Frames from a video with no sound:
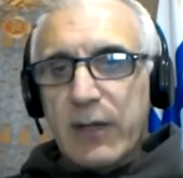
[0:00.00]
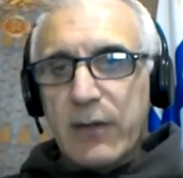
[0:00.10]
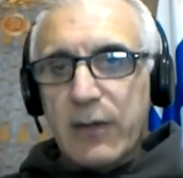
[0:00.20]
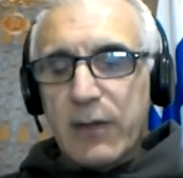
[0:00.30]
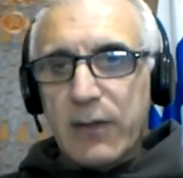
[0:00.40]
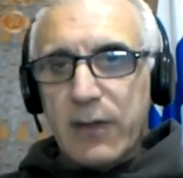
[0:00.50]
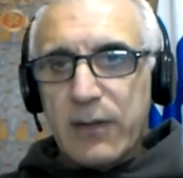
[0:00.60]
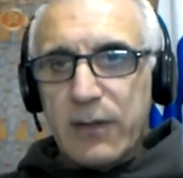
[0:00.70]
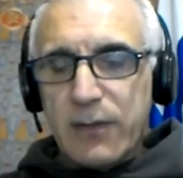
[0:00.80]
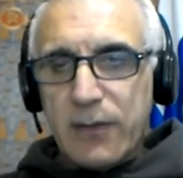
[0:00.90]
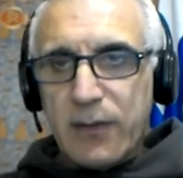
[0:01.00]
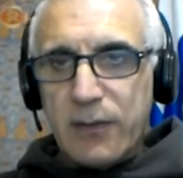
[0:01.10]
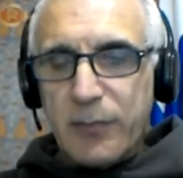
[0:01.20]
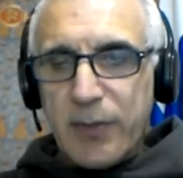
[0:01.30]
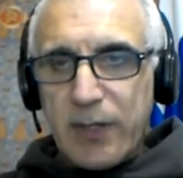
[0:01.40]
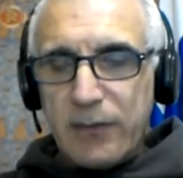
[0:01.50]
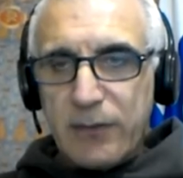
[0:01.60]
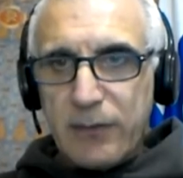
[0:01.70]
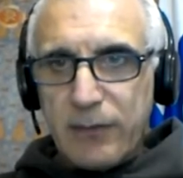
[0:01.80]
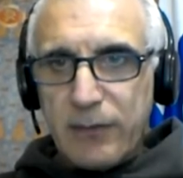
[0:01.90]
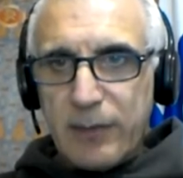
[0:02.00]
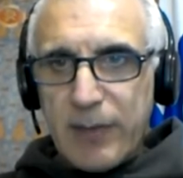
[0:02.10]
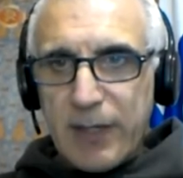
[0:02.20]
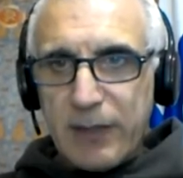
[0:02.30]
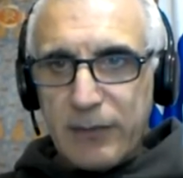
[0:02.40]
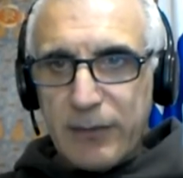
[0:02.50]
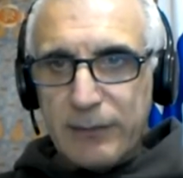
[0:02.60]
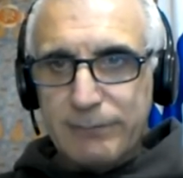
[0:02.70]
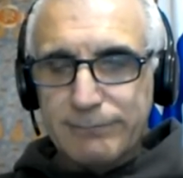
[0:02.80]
the depositors on the bank too.